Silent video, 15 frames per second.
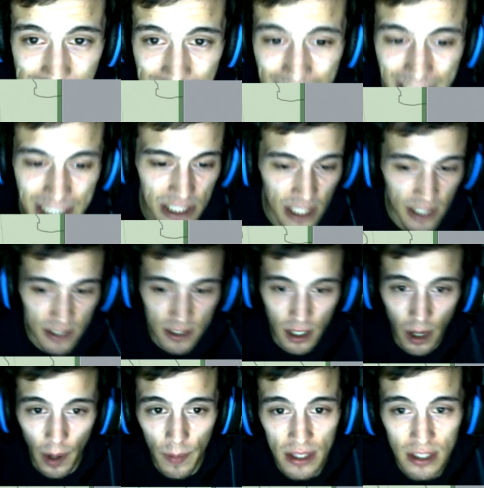Shit.
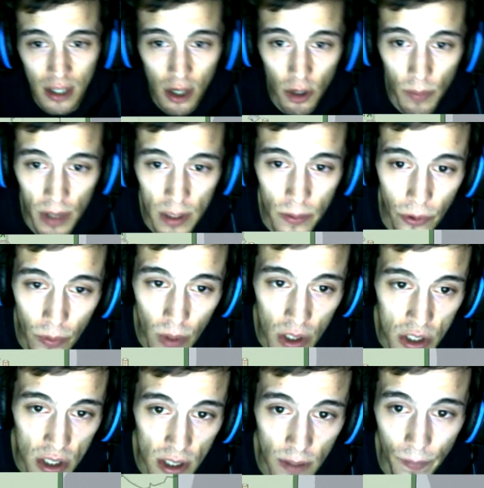I mean, there's a lot of people in
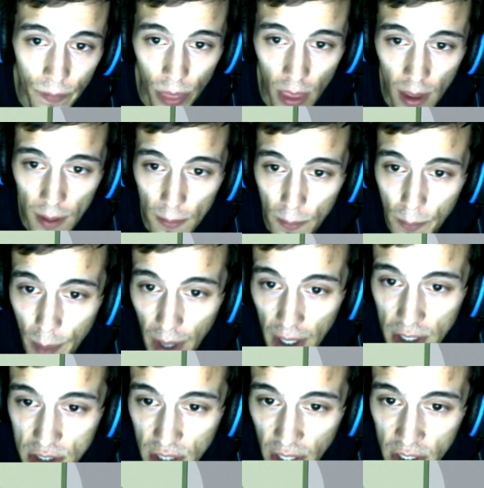Russia. But I